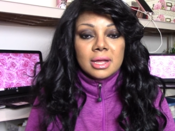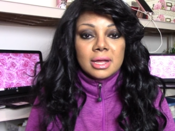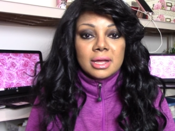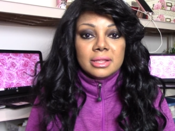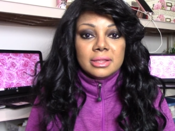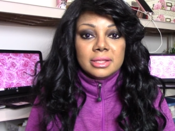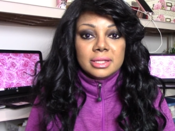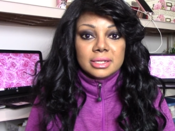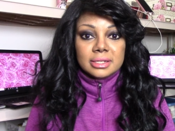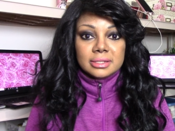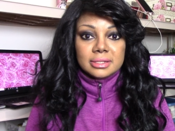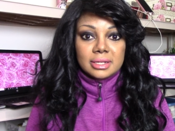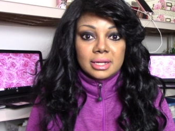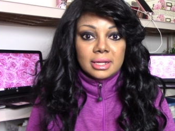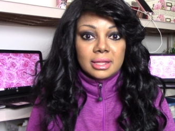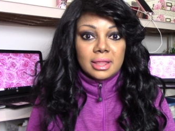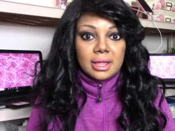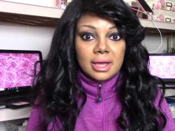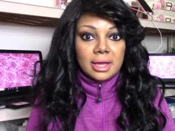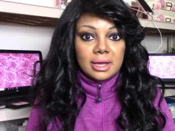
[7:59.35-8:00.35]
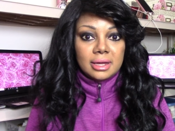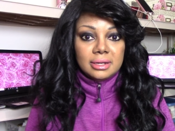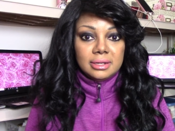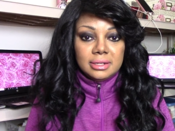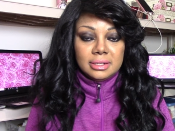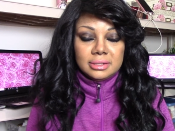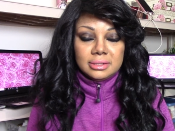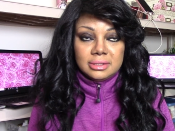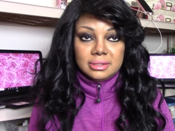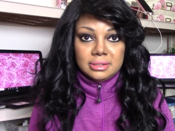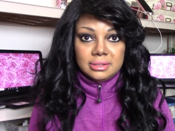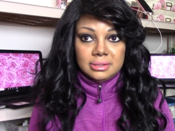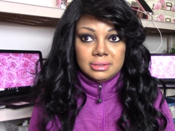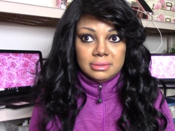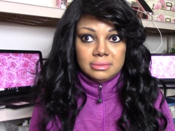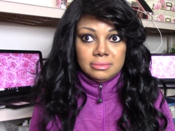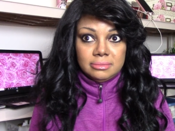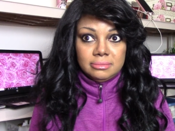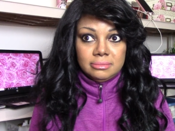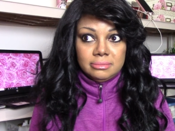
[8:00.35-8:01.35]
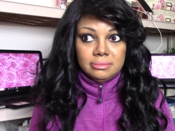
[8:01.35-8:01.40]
and things like that it's